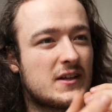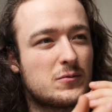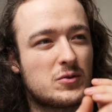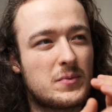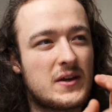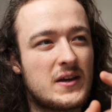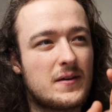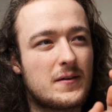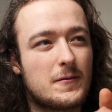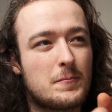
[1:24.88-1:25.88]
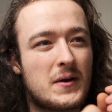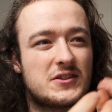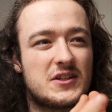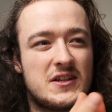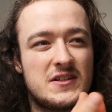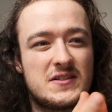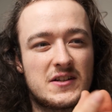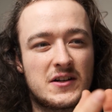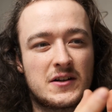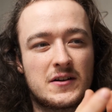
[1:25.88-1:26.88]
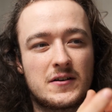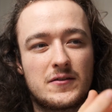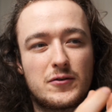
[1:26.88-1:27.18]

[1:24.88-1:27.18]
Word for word: that would be much easier